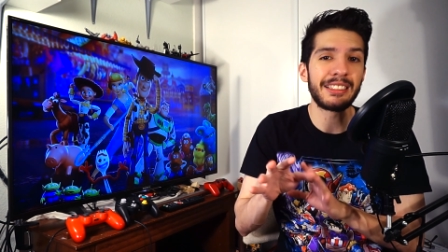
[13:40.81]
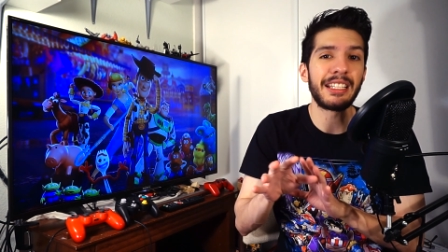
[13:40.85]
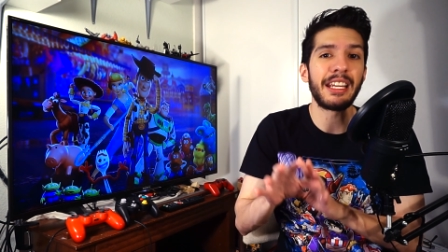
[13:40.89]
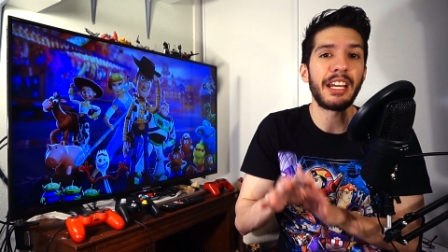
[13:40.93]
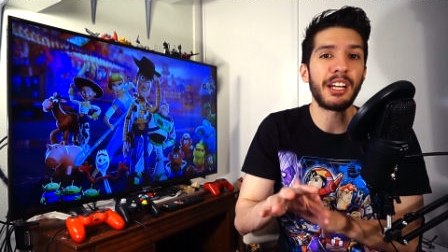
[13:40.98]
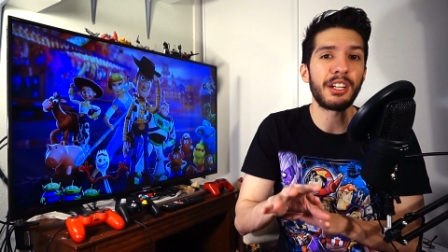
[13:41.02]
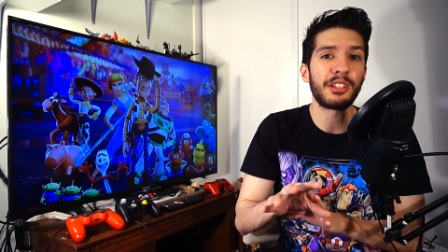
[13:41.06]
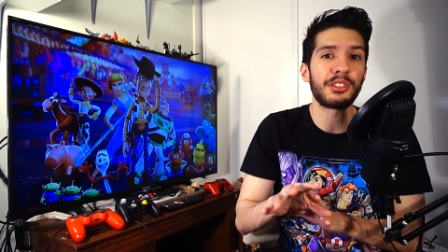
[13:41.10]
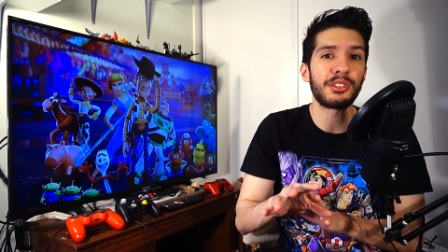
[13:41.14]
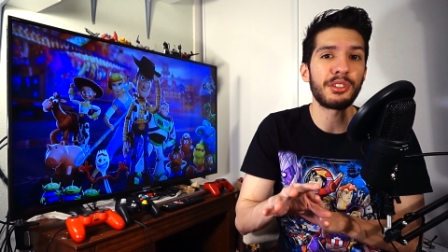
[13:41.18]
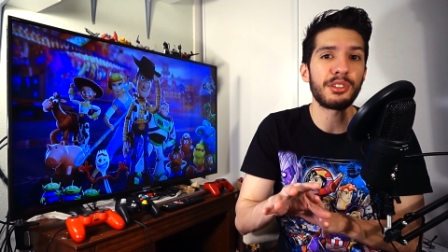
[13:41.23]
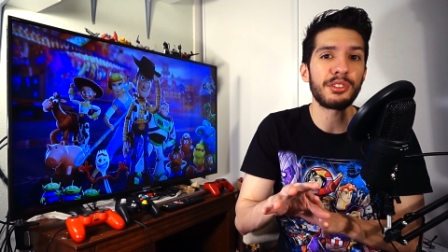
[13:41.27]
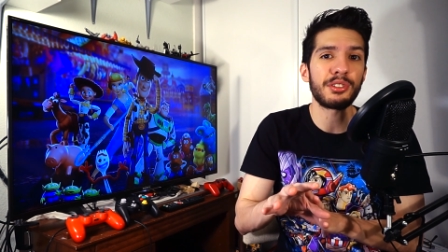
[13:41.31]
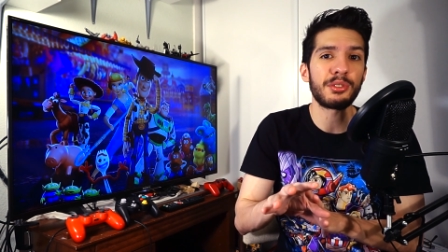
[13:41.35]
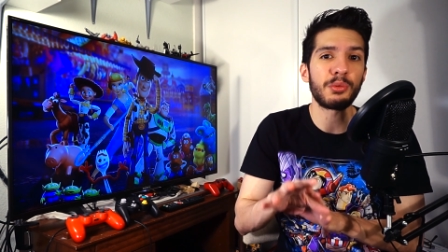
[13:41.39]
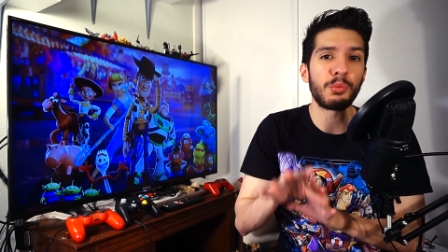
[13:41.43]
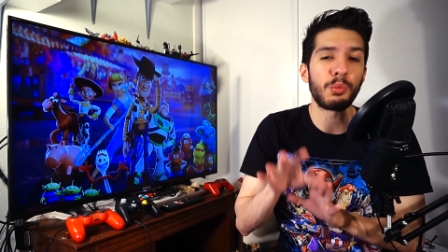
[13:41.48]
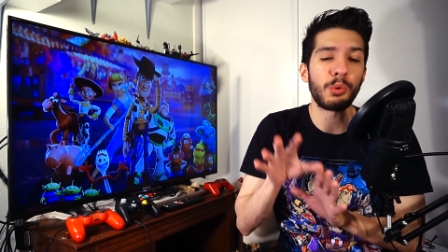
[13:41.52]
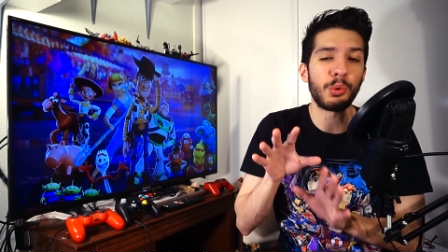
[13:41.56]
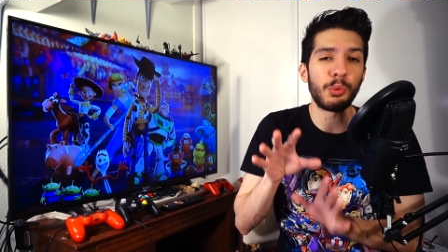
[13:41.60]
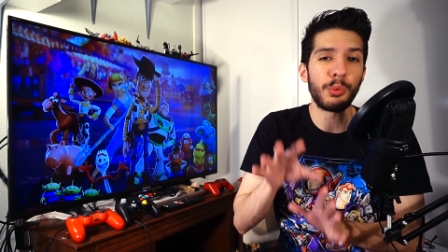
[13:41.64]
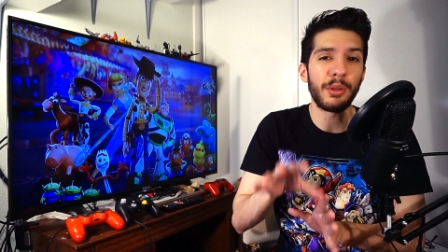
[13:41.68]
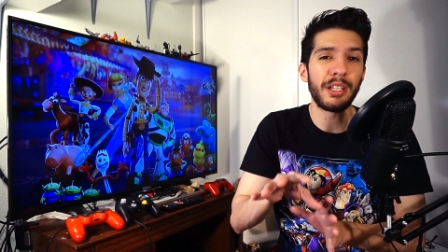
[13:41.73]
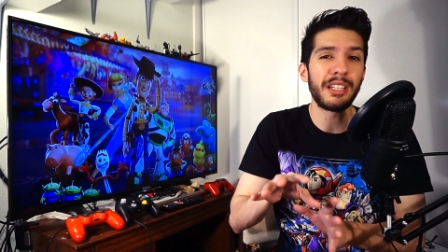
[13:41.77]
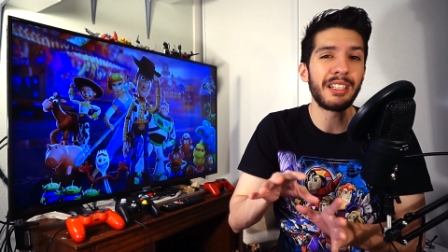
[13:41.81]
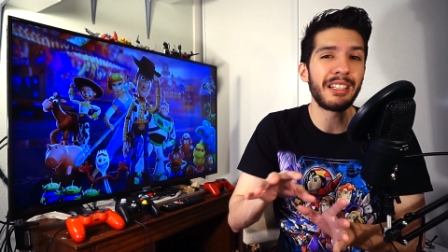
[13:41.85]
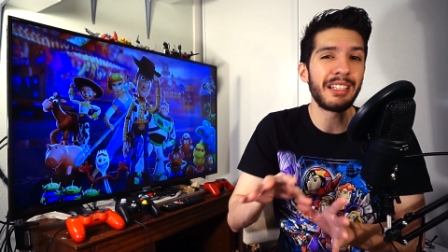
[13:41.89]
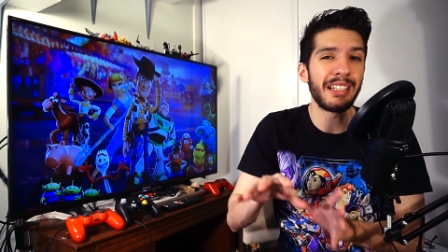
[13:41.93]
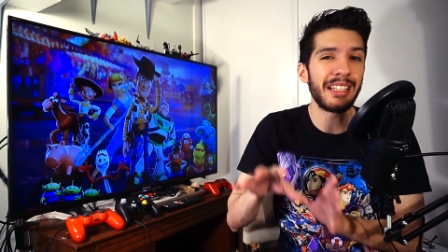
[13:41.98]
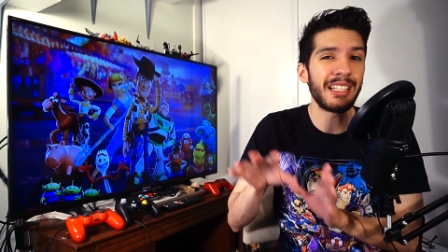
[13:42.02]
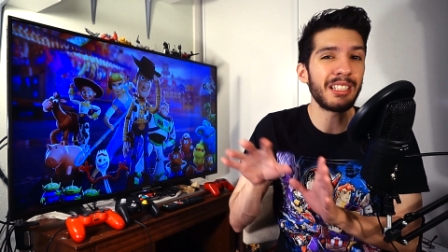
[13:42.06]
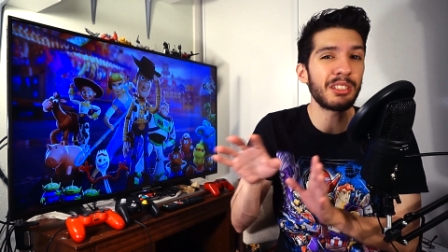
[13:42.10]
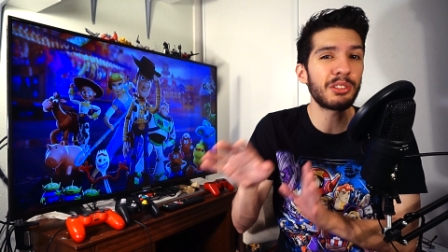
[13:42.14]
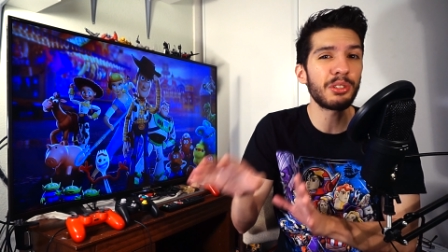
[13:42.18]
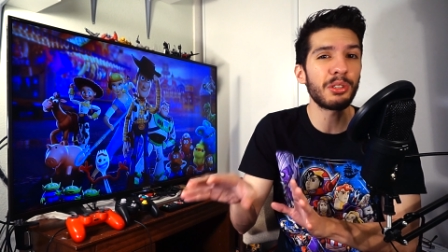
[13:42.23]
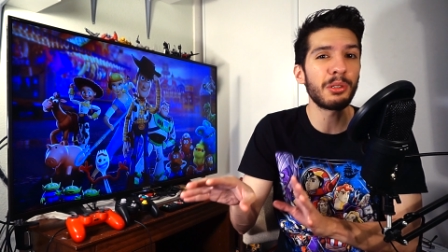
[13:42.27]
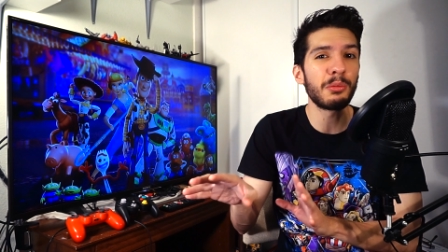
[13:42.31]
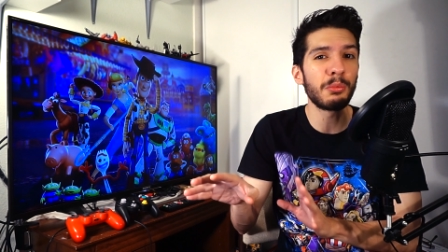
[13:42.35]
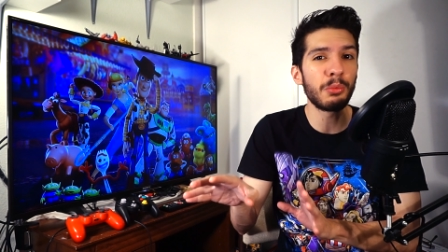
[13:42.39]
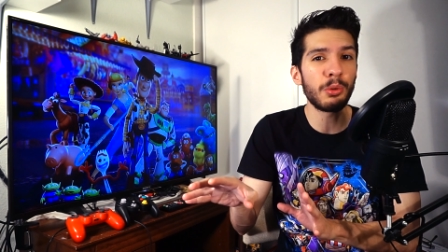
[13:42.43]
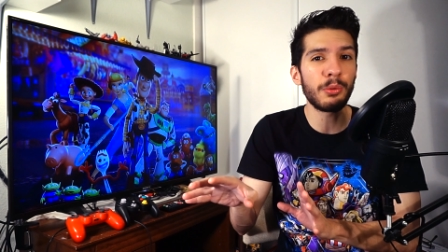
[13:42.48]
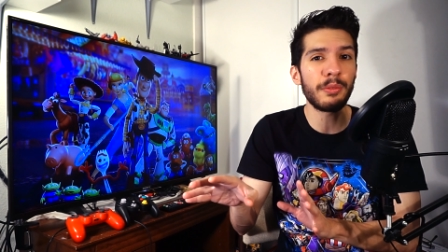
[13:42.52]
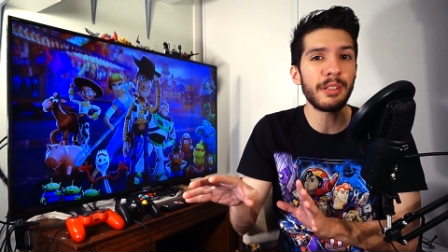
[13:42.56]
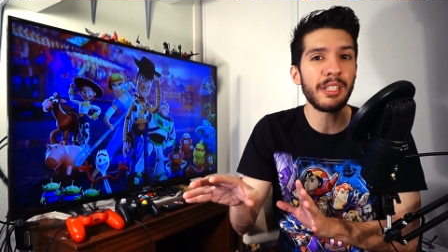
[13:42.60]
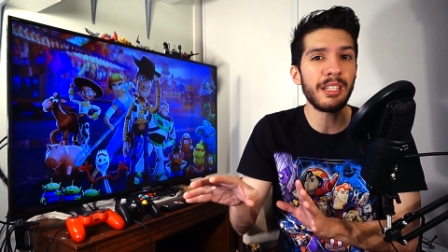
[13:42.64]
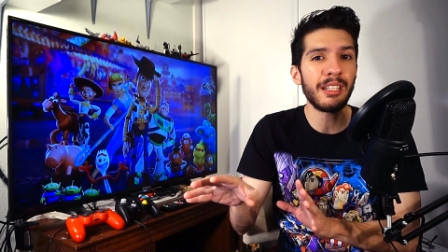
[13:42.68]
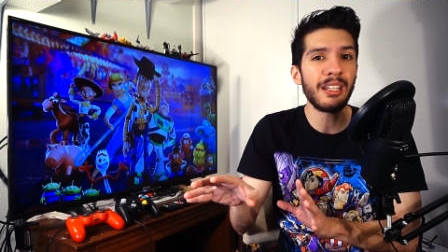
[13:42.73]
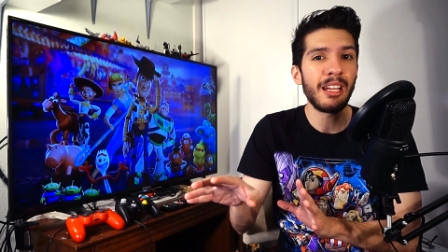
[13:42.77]
characters were written into the
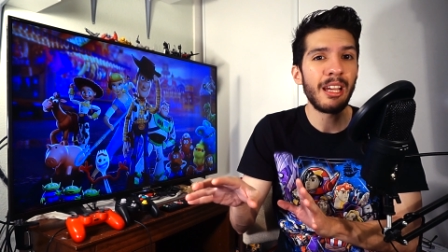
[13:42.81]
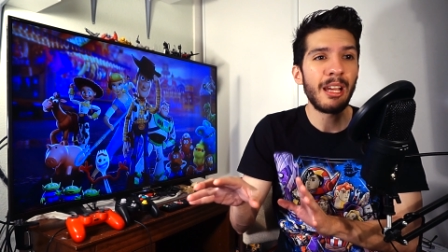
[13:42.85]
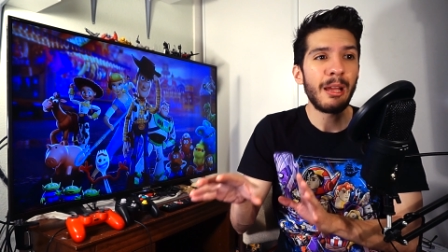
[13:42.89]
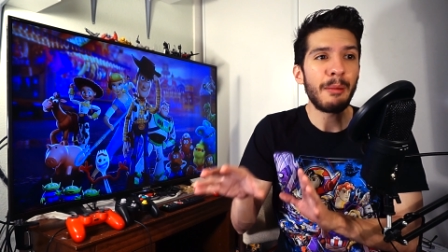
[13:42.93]
movie